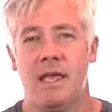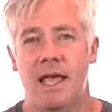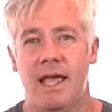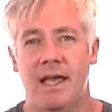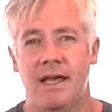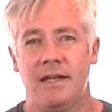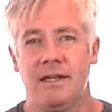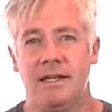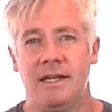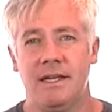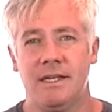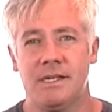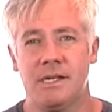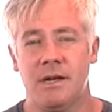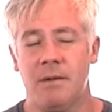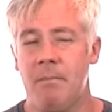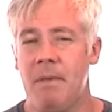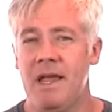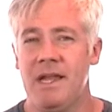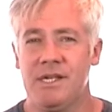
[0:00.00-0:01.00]
And it's
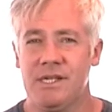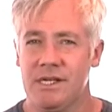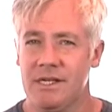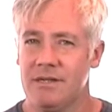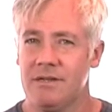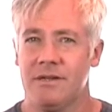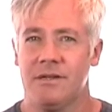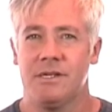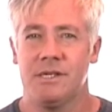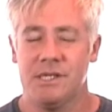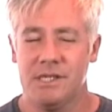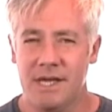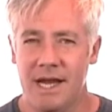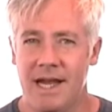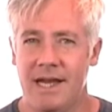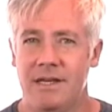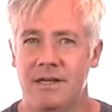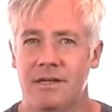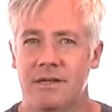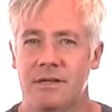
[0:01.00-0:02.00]
an amazing
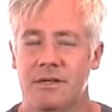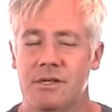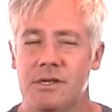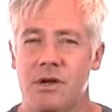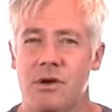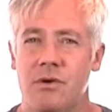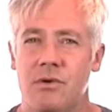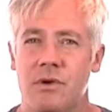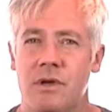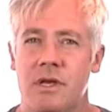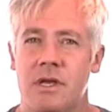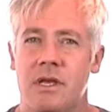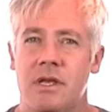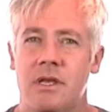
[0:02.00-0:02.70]
state. So